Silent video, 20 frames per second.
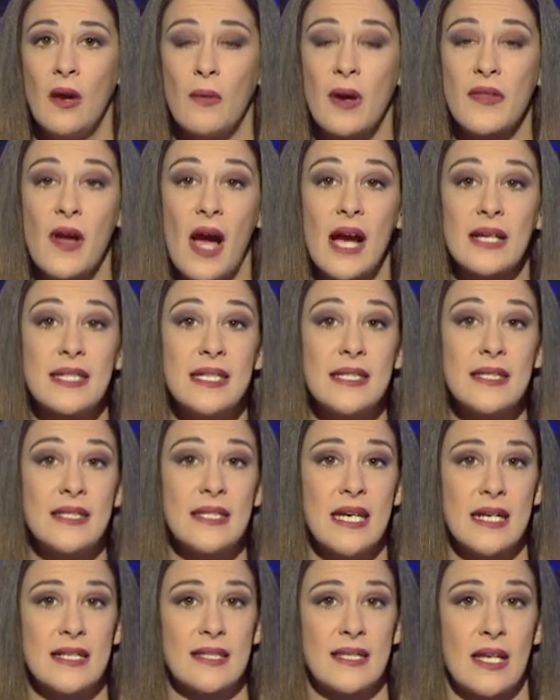whether
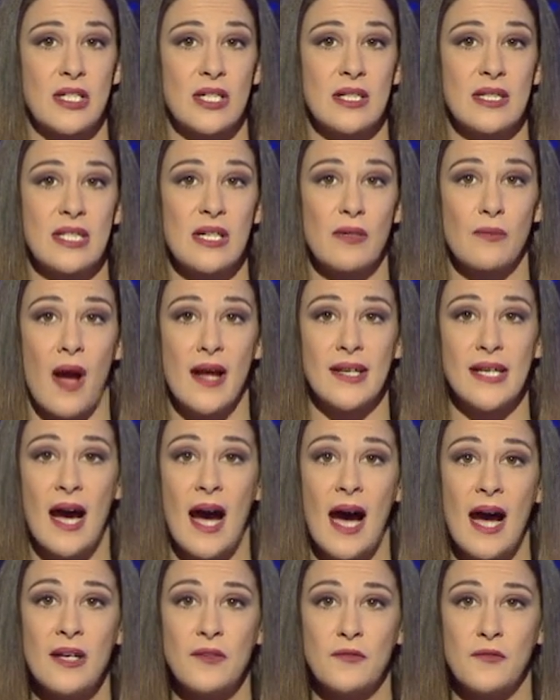artistic, such as Tirana
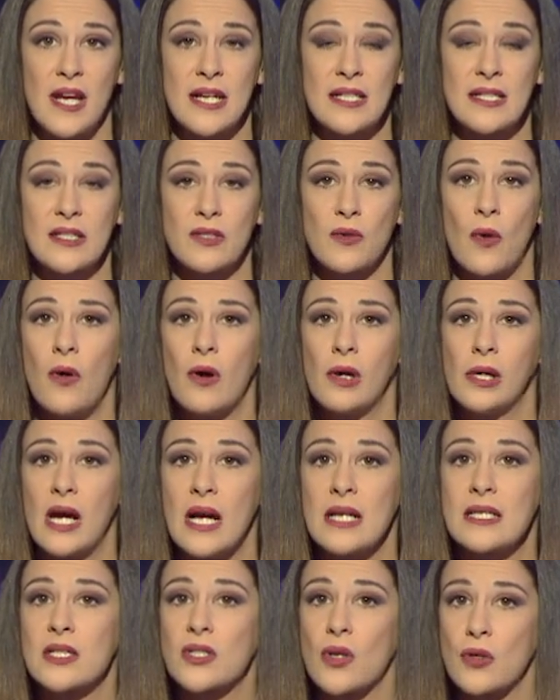Art Fest, or a
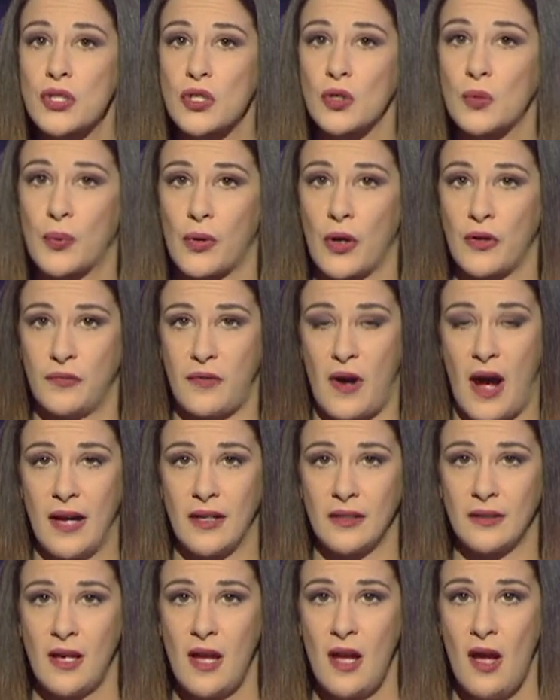social
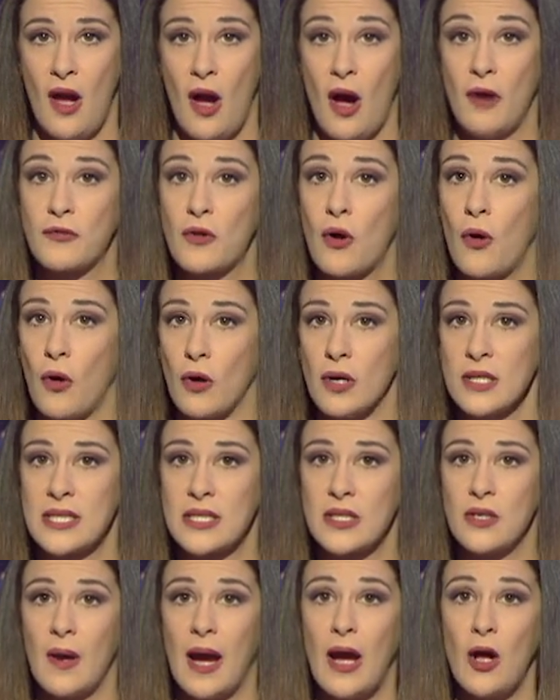profile. Of course,
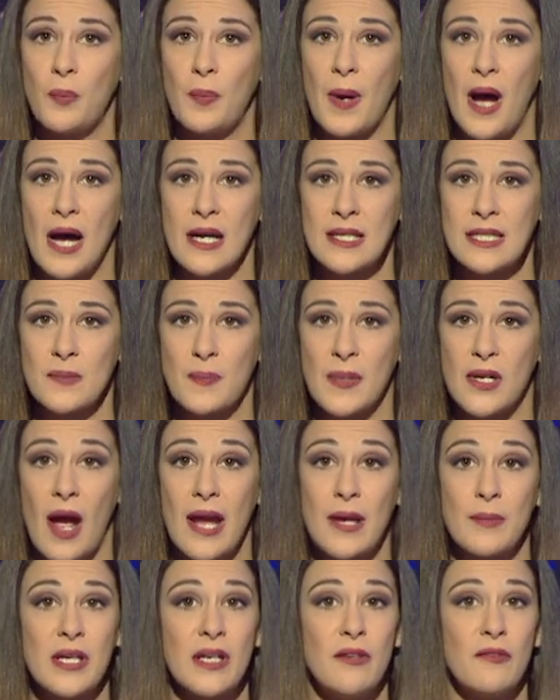you help us, but I
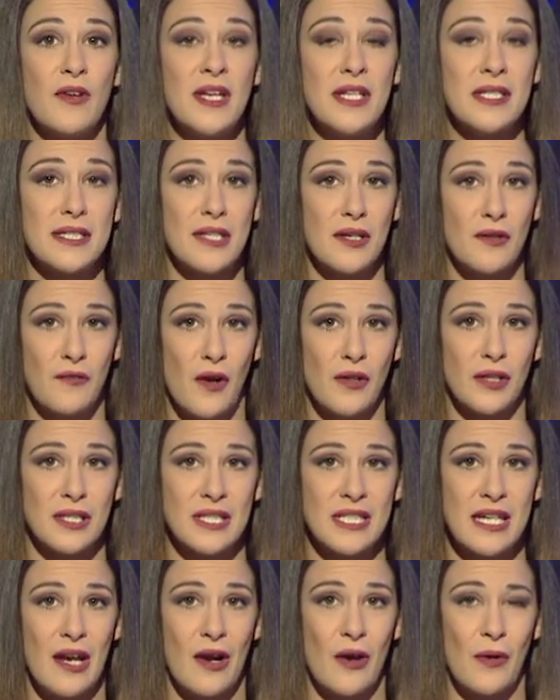am convinced that a
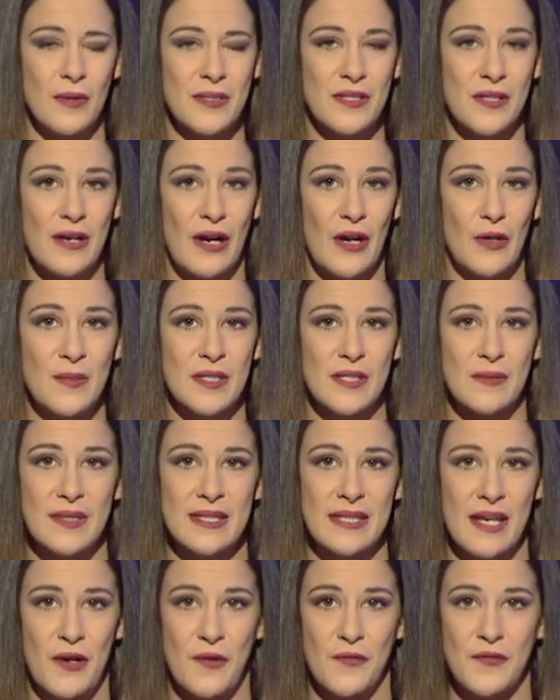volunteer also helps
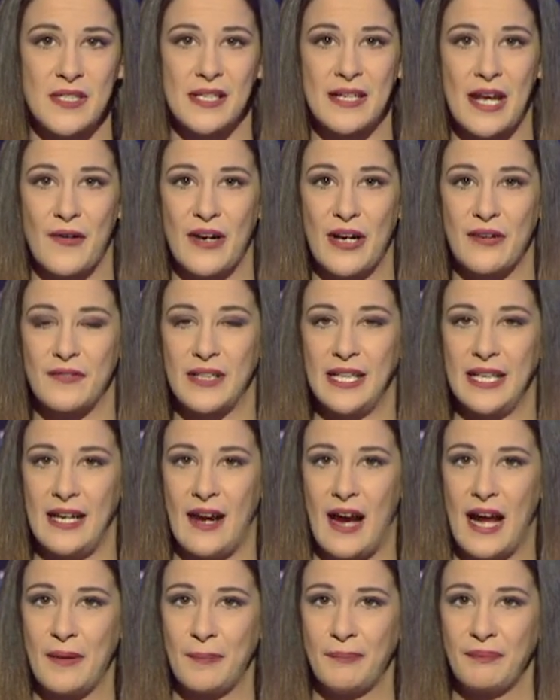themselves, said Arion Veliaj.
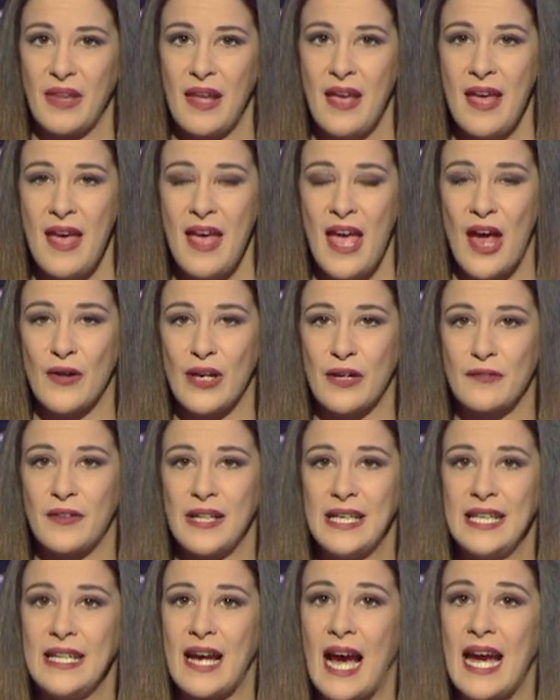Arion
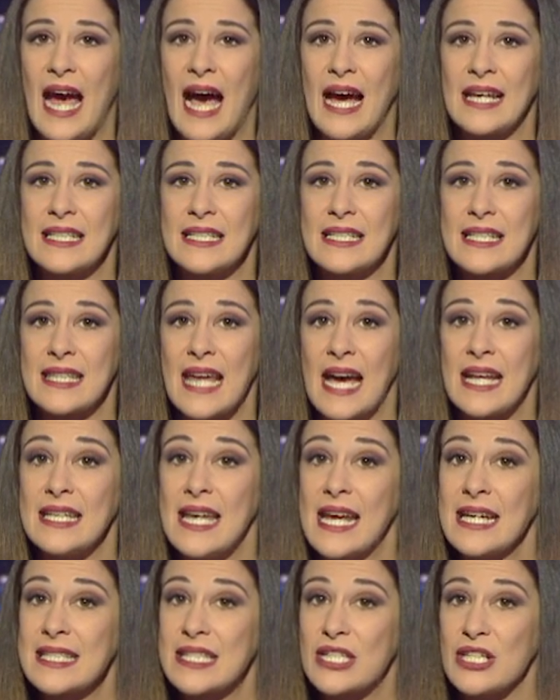Veliaj added that
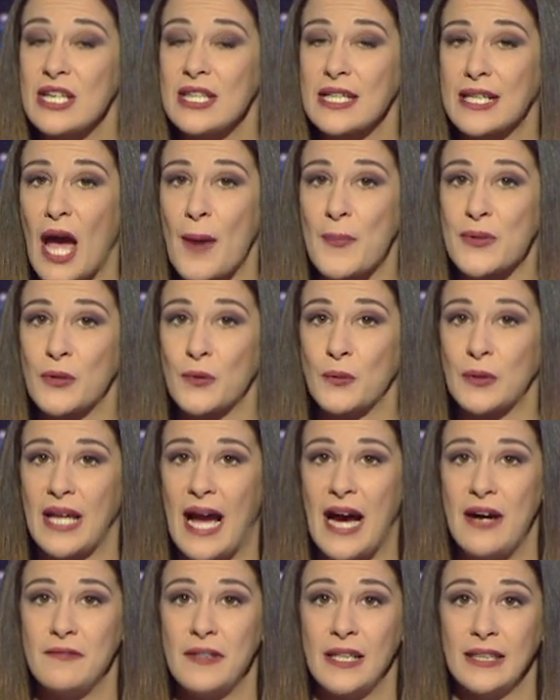next year the capital will
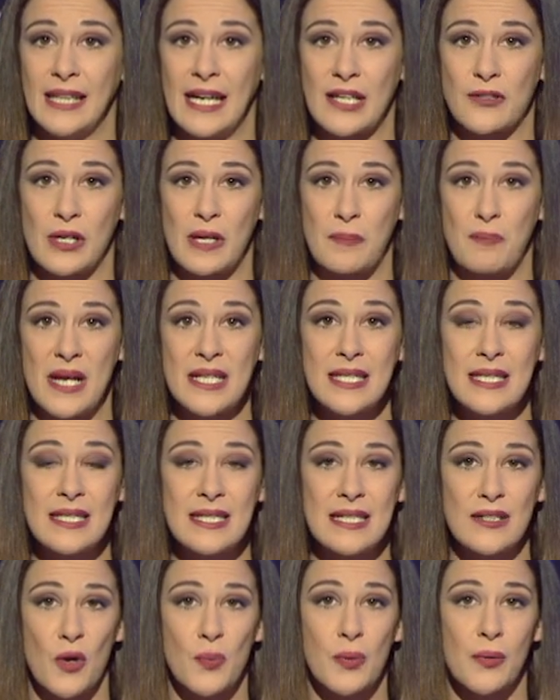have electric buses
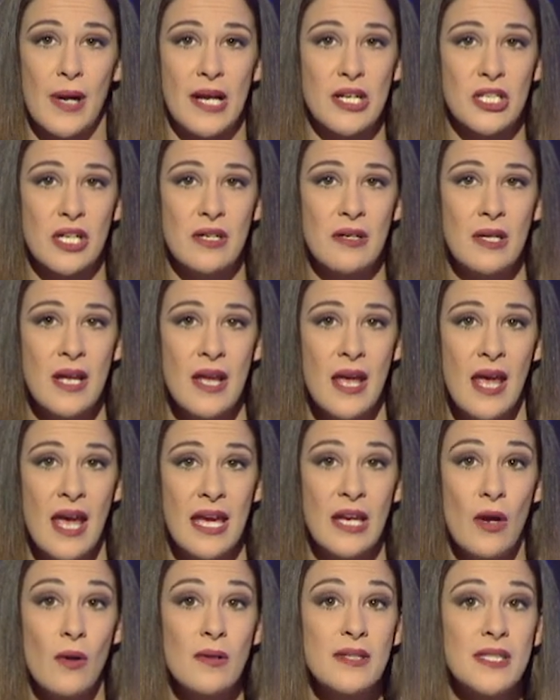in operation.
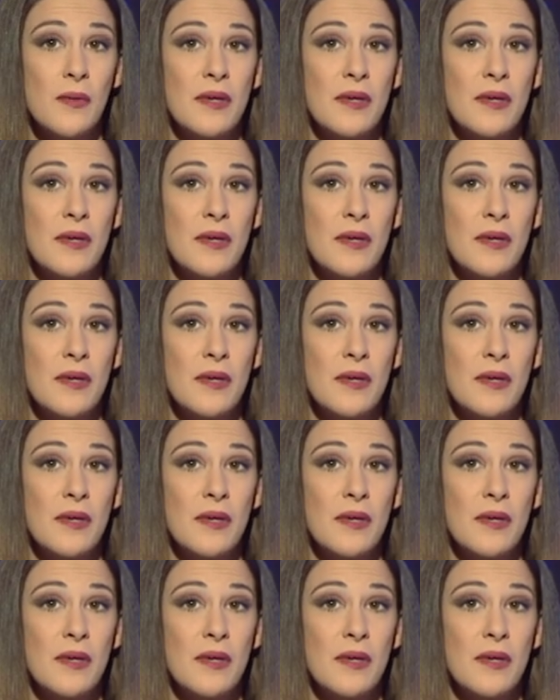He also